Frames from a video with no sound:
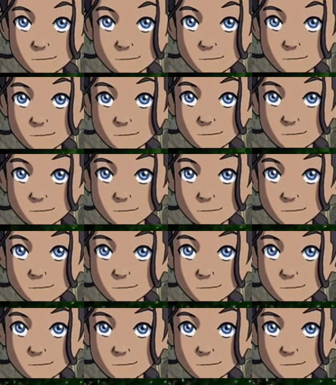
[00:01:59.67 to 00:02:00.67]

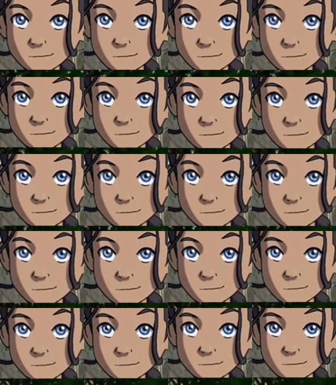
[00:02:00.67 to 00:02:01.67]

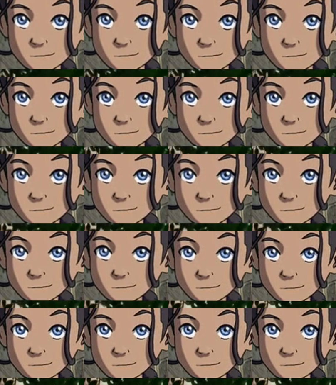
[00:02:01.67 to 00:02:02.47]
(not speaking)